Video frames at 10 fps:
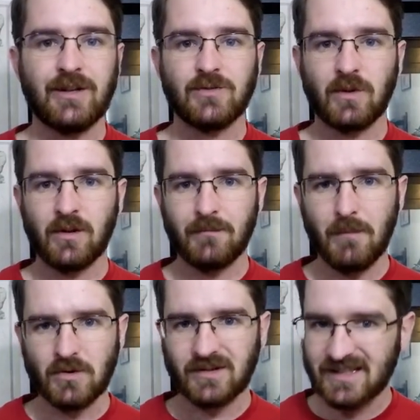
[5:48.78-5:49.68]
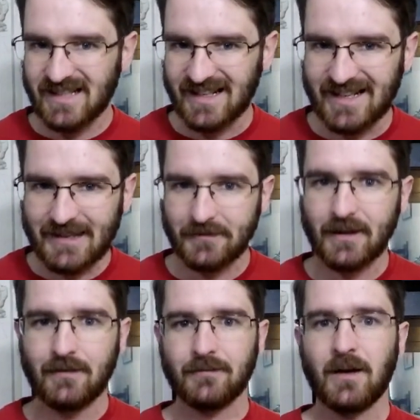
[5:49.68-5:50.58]
is one of the most
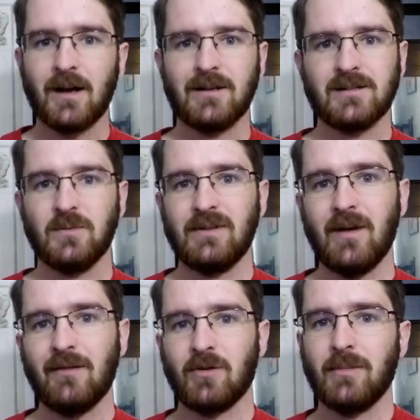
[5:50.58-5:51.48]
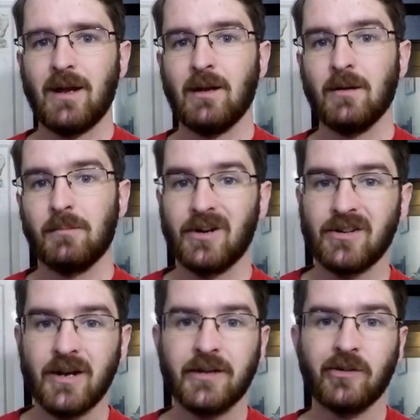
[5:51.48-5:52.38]
significant finds that we've ever made,
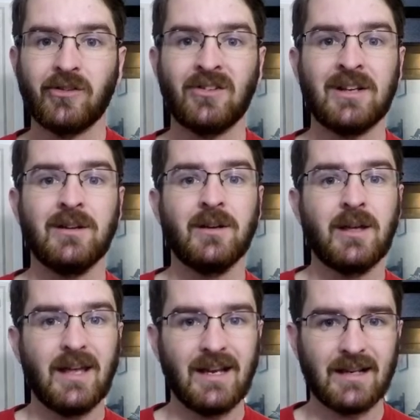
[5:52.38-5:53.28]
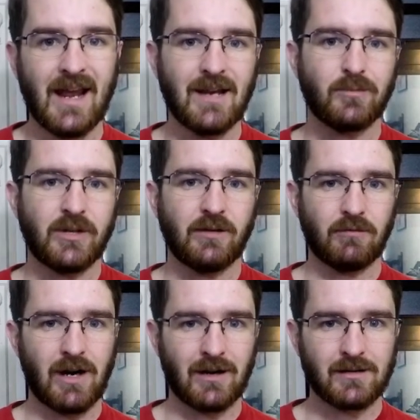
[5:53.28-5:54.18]
particularly in Cambrian
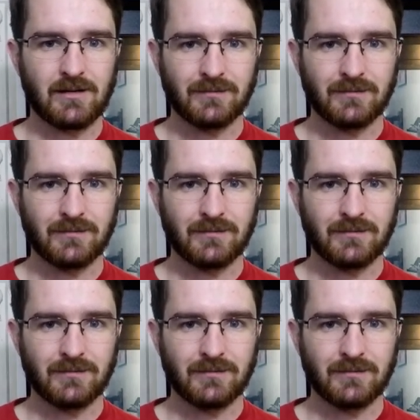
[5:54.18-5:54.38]
rocks.